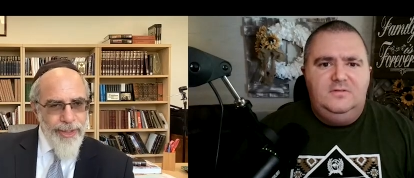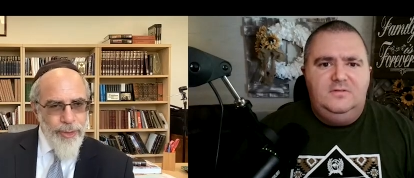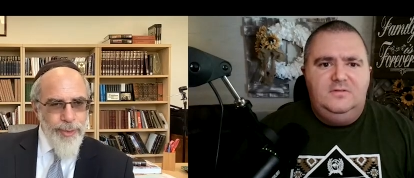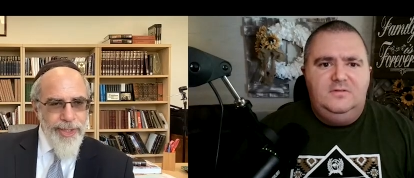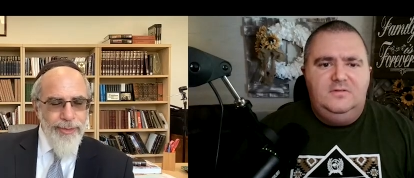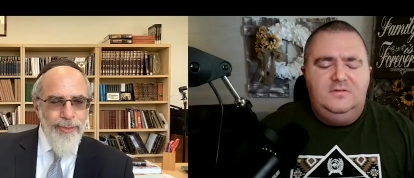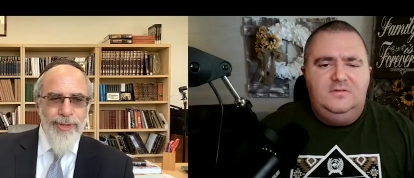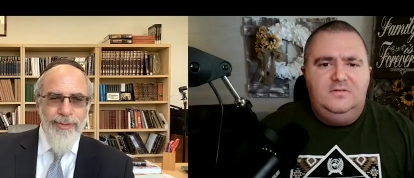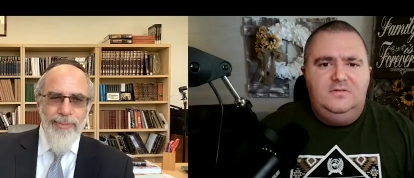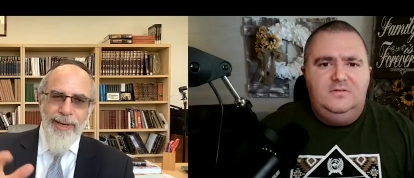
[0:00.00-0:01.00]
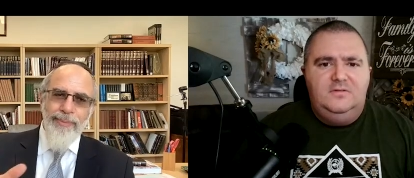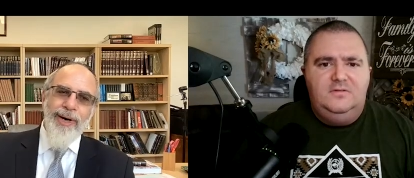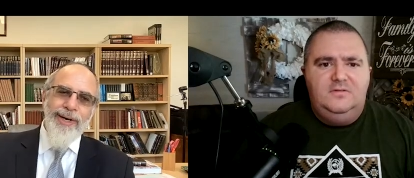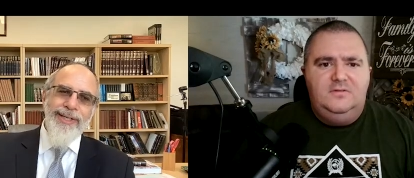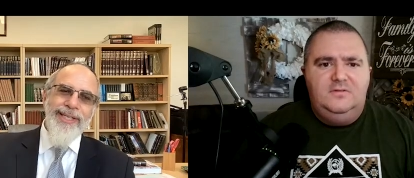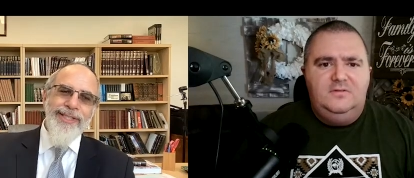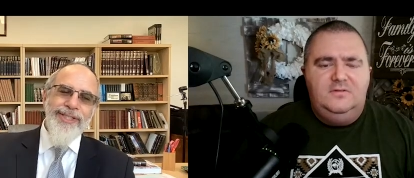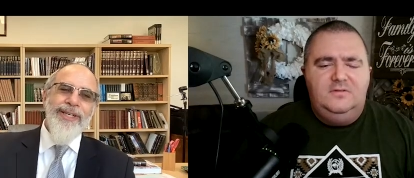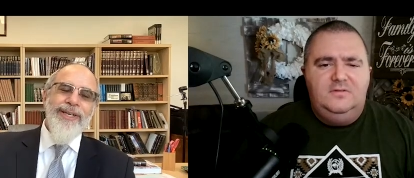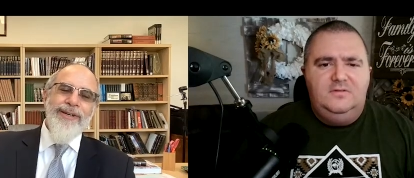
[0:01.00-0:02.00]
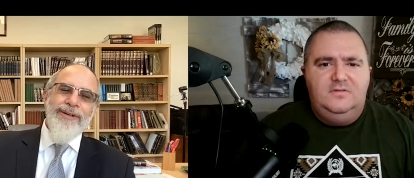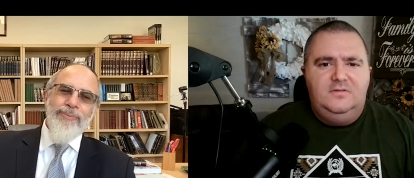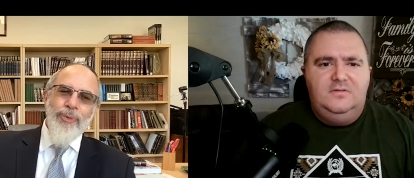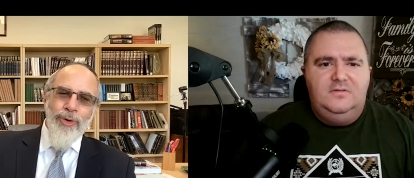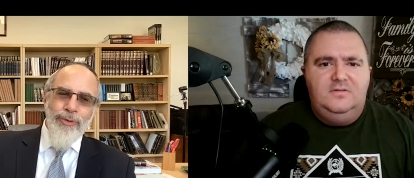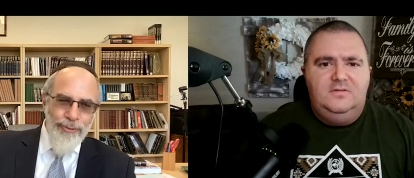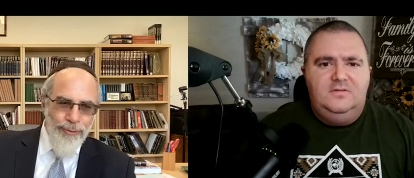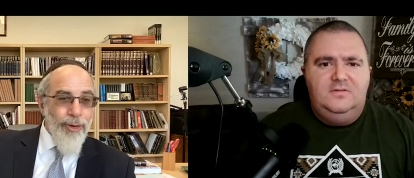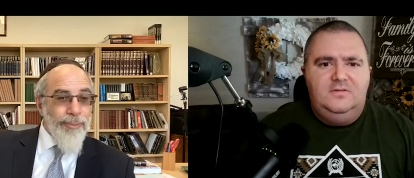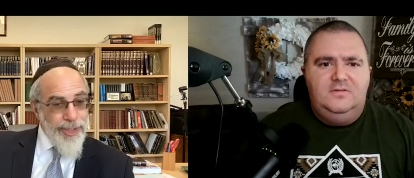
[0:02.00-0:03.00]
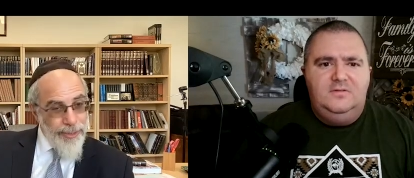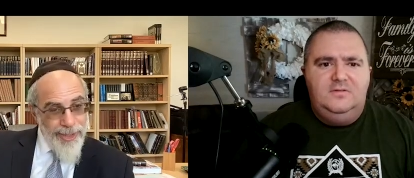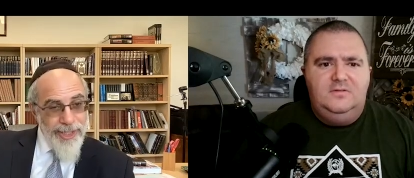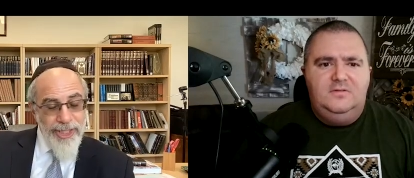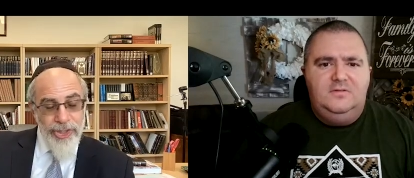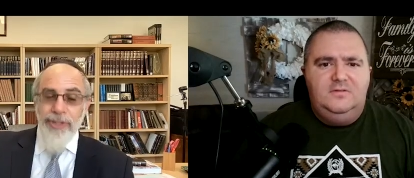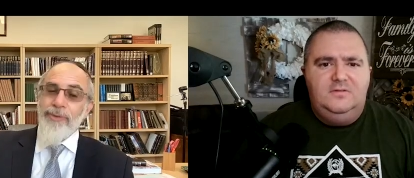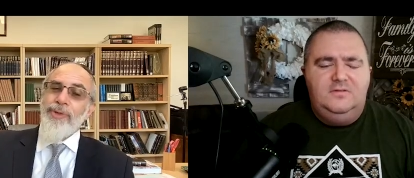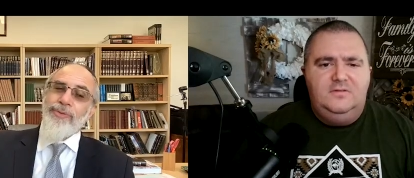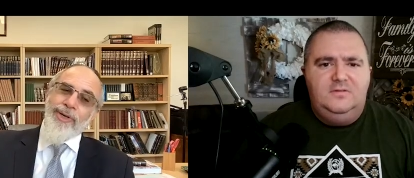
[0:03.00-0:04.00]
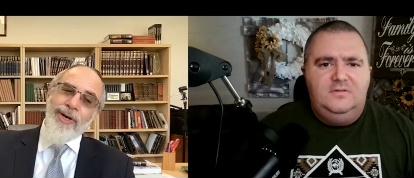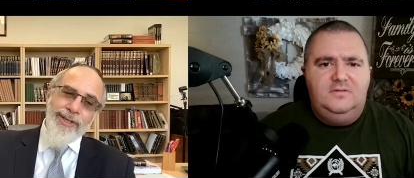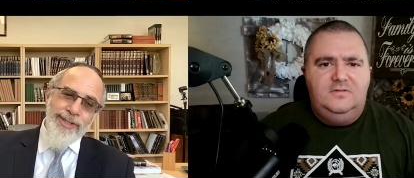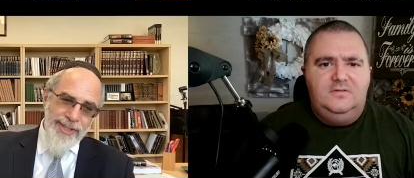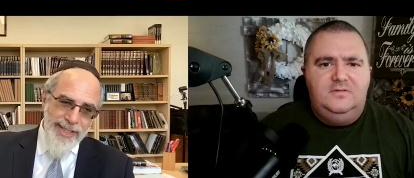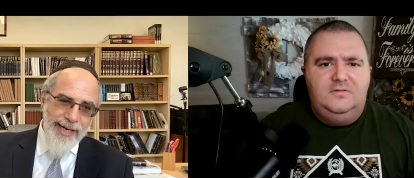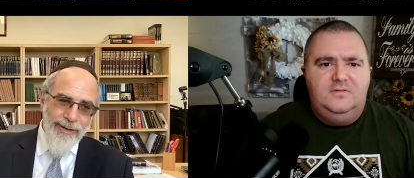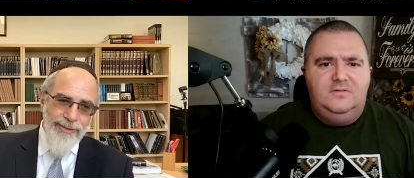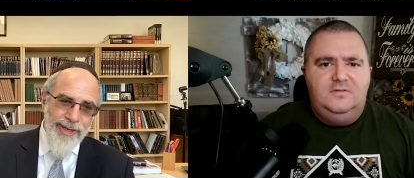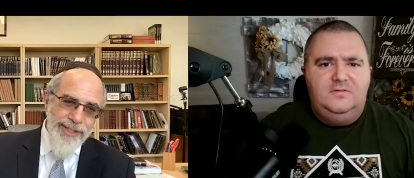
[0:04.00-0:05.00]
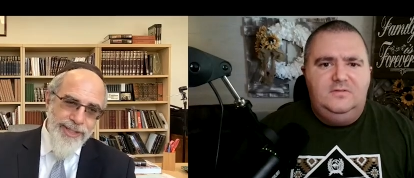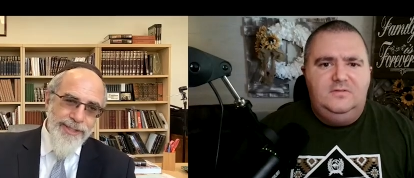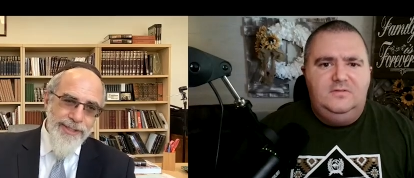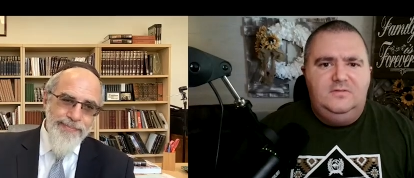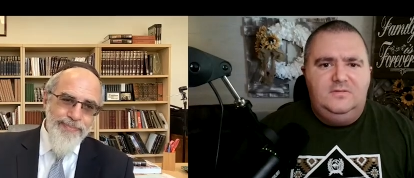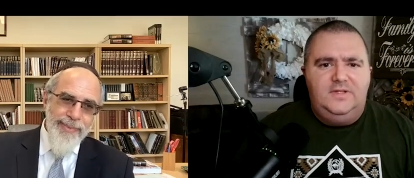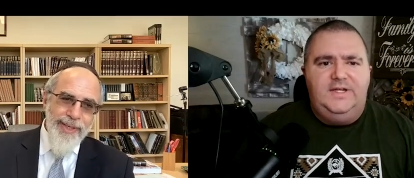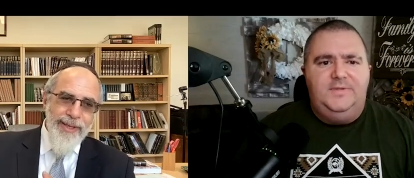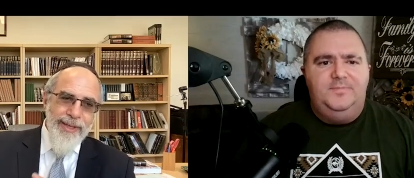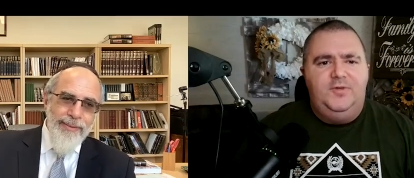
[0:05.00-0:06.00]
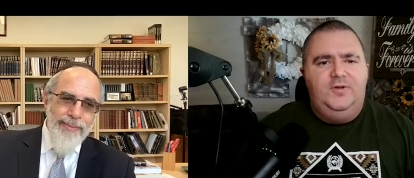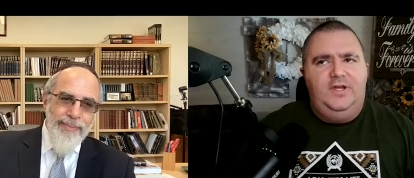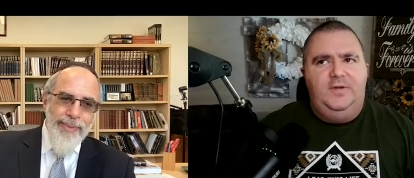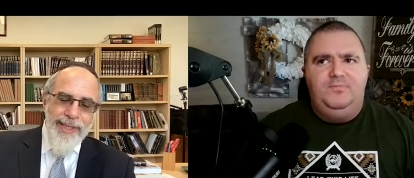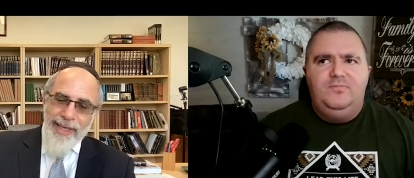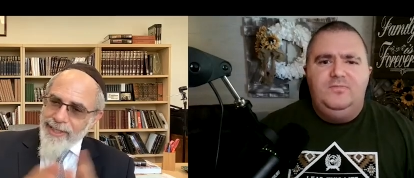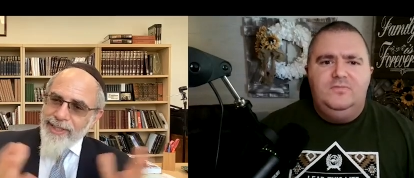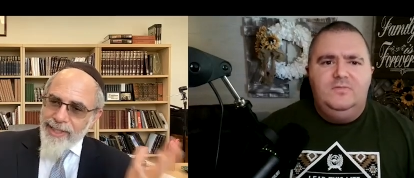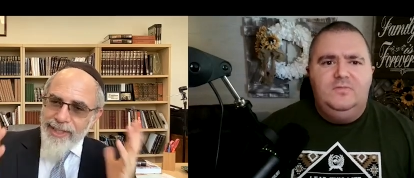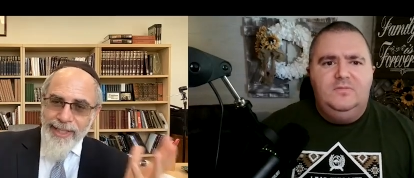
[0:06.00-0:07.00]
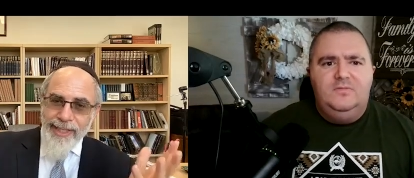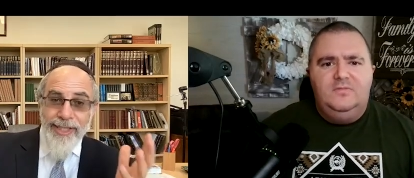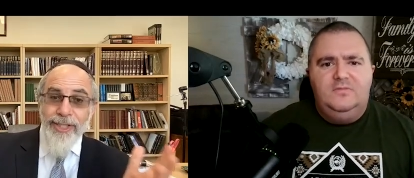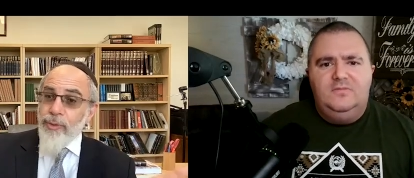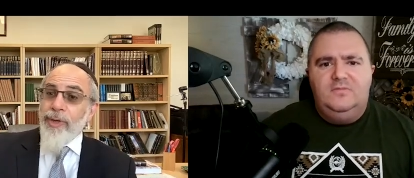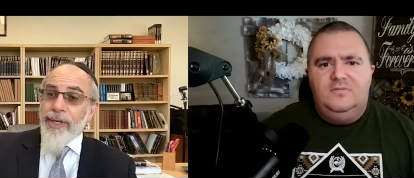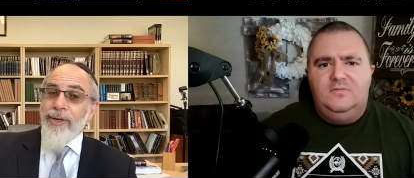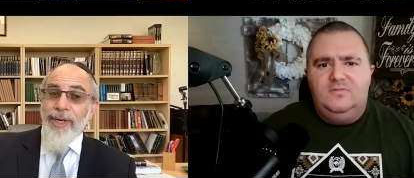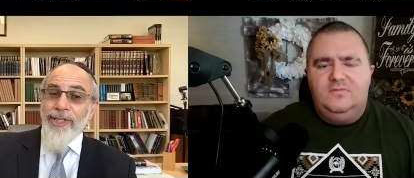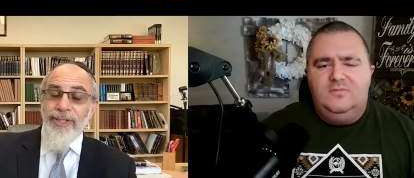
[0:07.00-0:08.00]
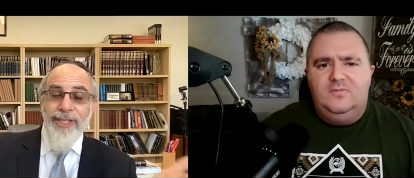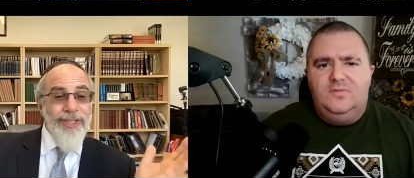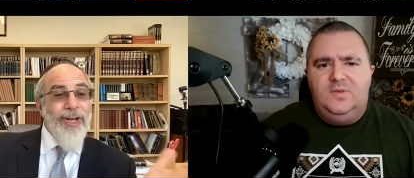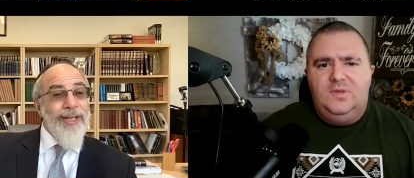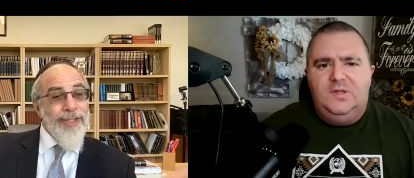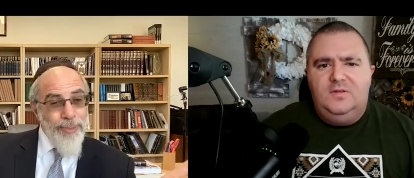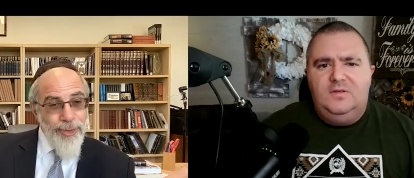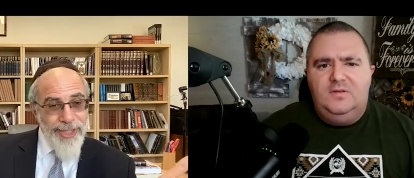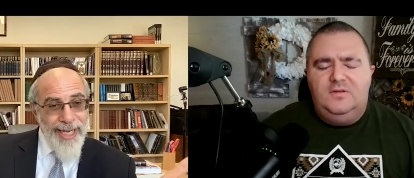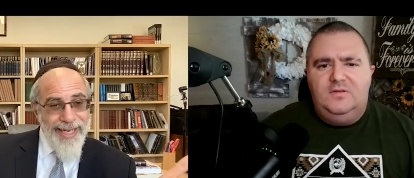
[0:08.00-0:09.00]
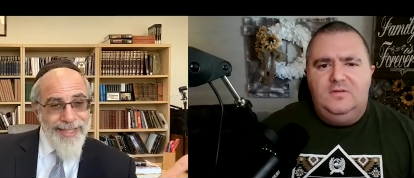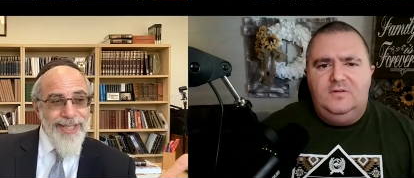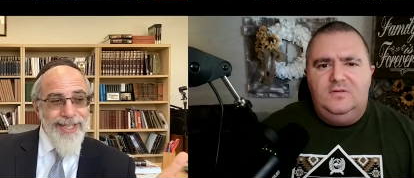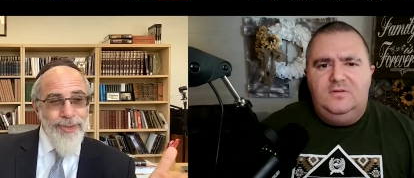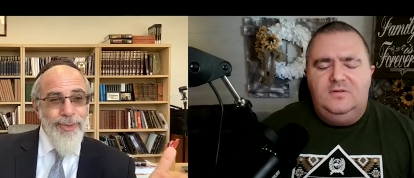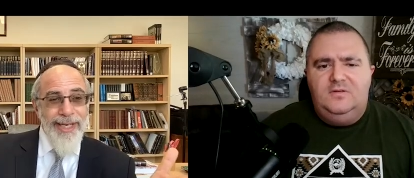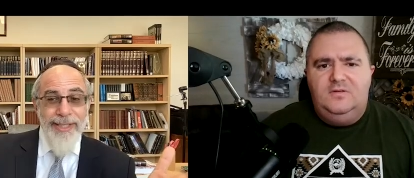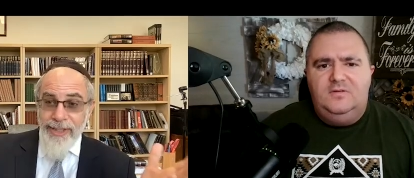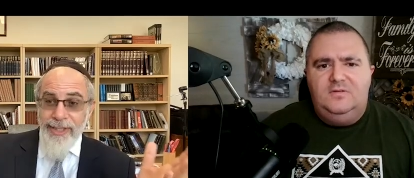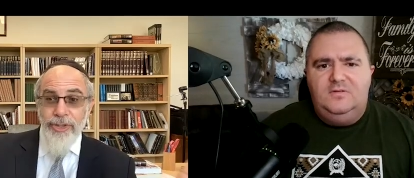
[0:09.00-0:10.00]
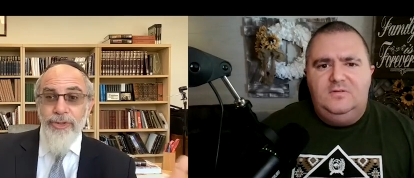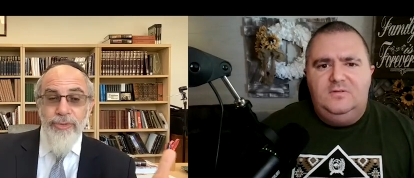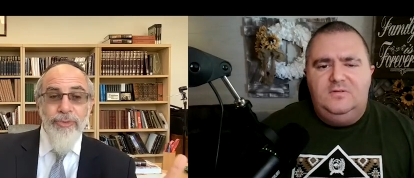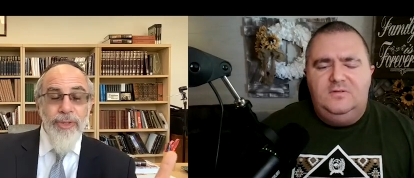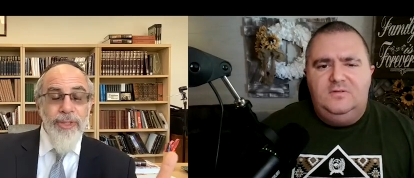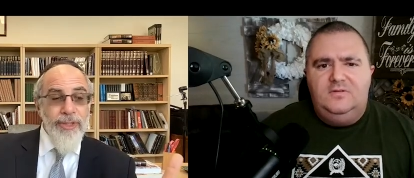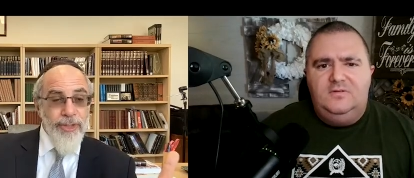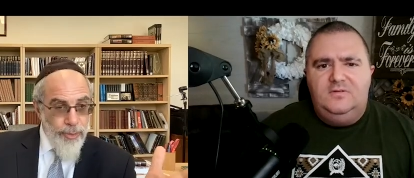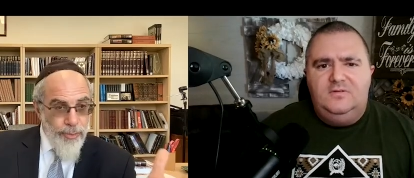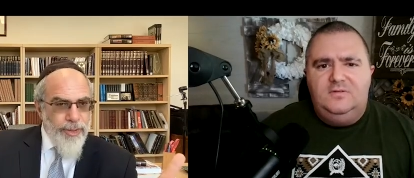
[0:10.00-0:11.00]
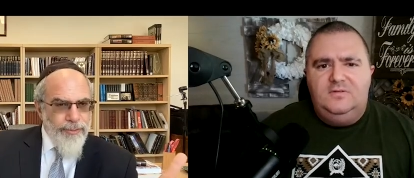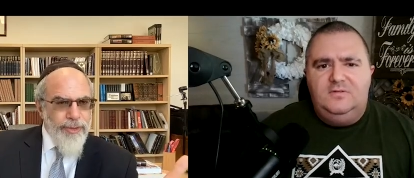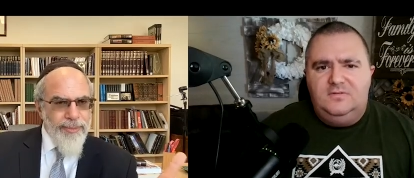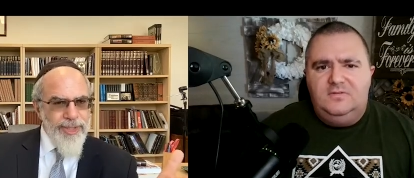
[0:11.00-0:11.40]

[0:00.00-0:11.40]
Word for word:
Speaker 1: agree with maimonides more reformist position with regards to sacrifices
Speaker 2: yeah okay but
Speaker 1: ideally this is one of the questions that's god's supposed to ask us right did you did you work for the